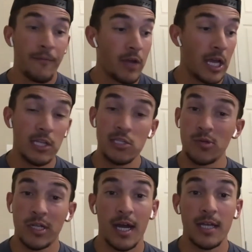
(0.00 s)
At least
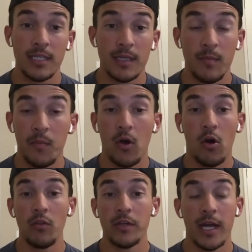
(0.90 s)
with guys
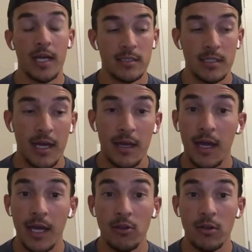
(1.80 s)
all the guys that
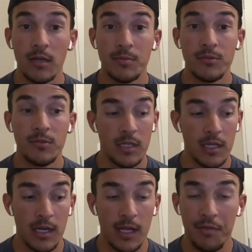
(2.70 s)
I look up to that
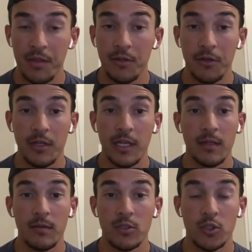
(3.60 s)
and I think are
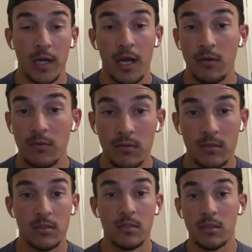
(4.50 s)
Trout
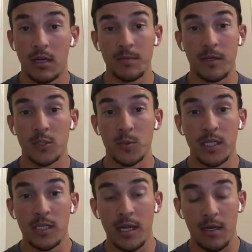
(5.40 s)
talks about
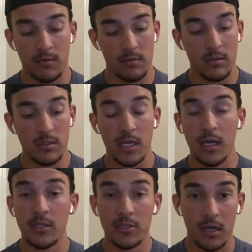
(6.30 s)
swinging down.
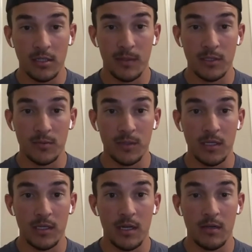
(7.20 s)
Yelich talks about swinging
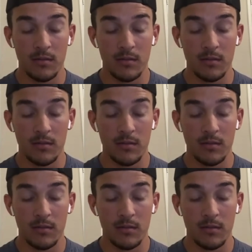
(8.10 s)
down.